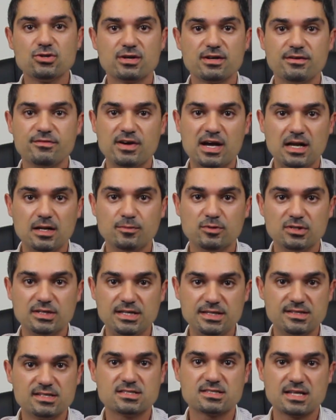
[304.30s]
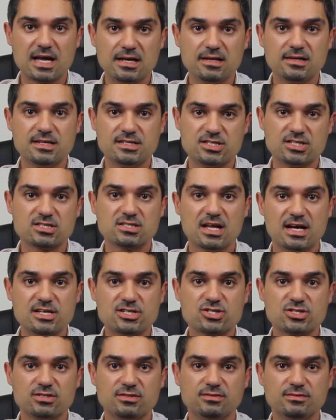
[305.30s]
not available in the state
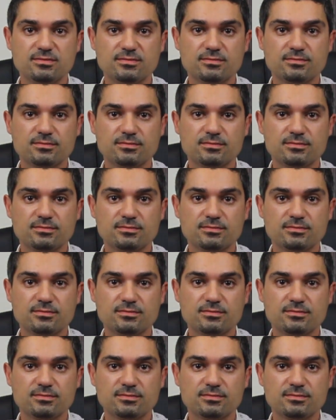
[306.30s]
legislation.